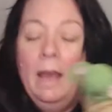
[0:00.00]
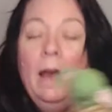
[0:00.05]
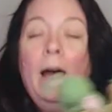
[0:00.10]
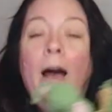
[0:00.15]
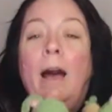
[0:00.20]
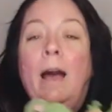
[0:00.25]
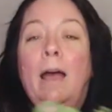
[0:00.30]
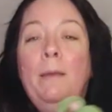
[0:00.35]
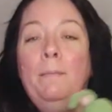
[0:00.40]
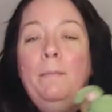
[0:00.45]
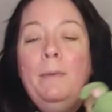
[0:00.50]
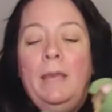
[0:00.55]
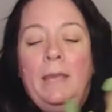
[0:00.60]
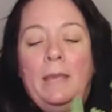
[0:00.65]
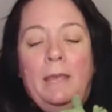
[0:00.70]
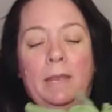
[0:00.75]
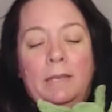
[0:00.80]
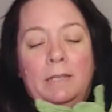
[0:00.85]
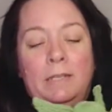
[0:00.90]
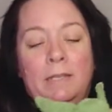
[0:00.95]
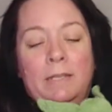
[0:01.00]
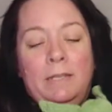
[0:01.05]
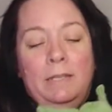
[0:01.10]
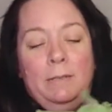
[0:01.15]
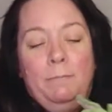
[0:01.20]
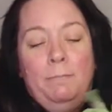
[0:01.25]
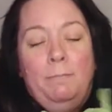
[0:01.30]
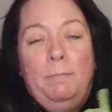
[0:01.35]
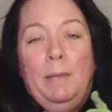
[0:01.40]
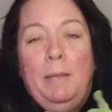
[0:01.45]
I made
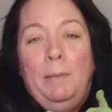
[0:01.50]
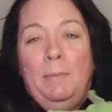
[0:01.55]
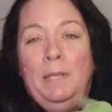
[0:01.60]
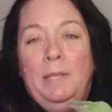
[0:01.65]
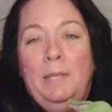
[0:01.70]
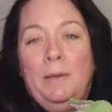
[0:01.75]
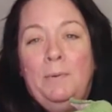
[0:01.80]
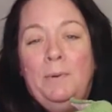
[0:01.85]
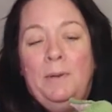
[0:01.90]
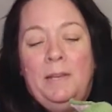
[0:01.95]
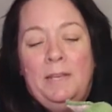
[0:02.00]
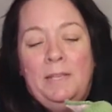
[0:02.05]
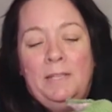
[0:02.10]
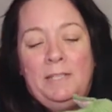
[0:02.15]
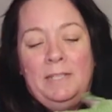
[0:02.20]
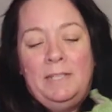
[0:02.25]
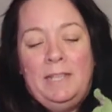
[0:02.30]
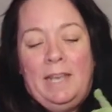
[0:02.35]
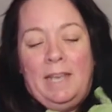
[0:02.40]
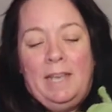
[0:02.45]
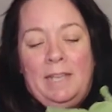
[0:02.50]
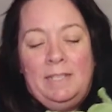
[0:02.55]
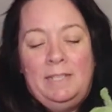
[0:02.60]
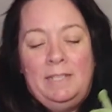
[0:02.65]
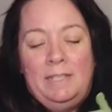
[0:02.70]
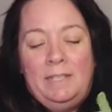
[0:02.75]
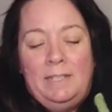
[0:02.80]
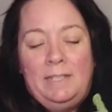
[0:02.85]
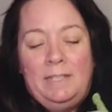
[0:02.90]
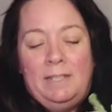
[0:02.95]
Baby Yodas as
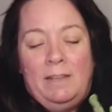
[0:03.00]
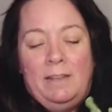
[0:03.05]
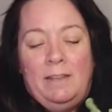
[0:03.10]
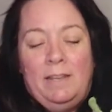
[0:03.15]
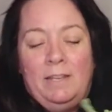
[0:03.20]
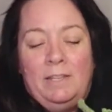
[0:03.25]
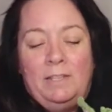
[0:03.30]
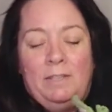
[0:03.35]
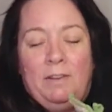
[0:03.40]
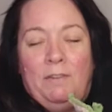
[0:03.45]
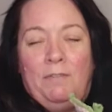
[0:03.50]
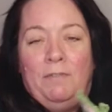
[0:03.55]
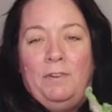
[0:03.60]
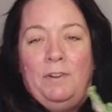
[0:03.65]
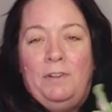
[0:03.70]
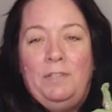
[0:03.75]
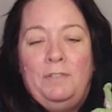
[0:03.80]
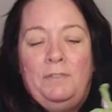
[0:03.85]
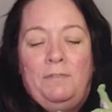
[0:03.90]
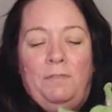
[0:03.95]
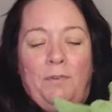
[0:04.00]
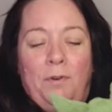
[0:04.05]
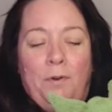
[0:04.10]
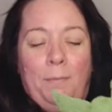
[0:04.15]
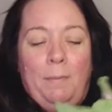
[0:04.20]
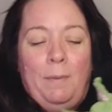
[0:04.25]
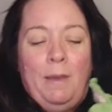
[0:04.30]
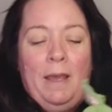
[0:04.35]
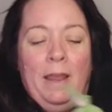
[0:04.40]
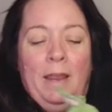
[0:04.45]
stocking stuffers for
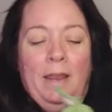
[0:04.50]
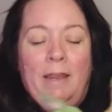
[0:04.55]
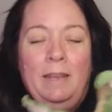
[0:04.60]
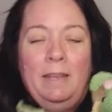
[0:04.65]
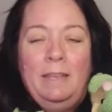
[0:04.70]
my